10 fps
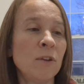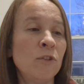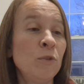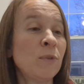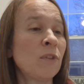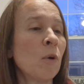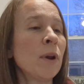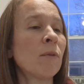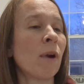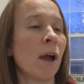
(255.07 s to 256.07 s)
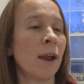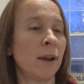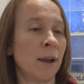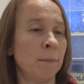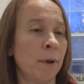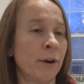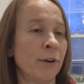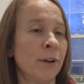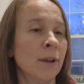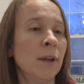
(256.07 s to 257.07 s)
Too snowy to ride, I
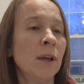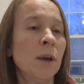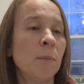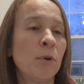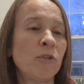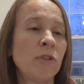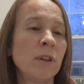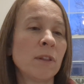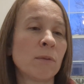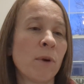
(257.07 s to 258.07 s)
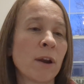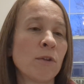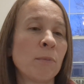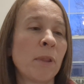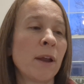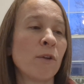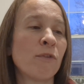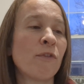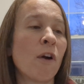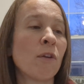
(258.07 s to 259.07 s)
muttered, pushing the record player
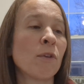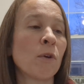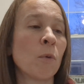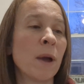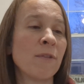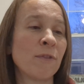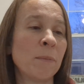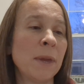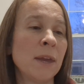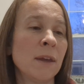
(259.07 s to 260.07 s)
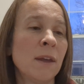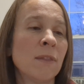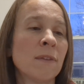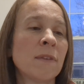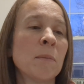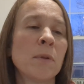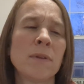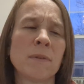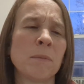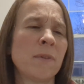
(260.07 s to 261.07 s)
farther away from me. The
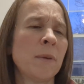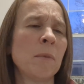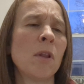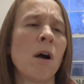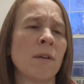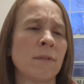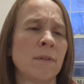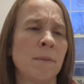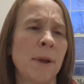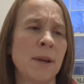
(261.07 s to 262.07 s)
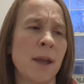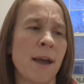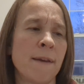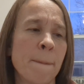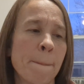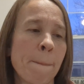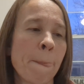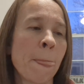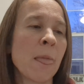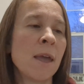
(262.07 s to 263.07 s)
symbolism seemed lost on my dad.
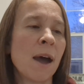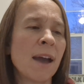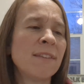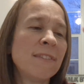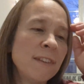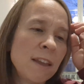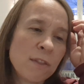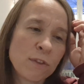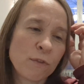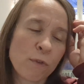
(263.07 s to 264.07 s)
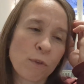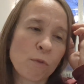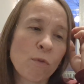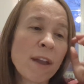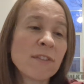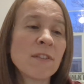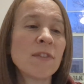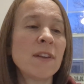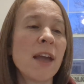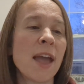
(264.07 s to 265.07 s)
I seethed for the rest of
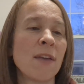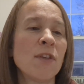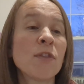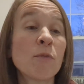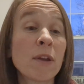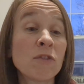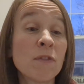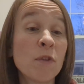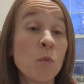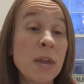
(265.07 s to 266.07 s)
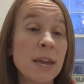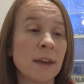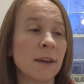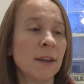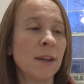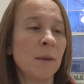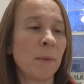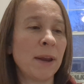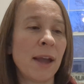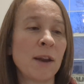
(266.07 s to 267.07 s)
the day, then the rest of the week.
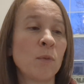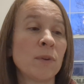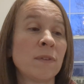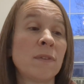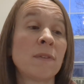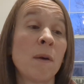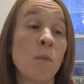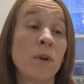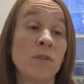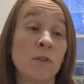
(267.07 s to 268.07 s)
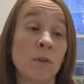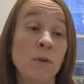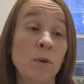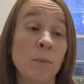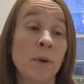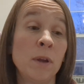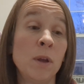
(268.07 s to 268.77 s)
My dad was someone to whom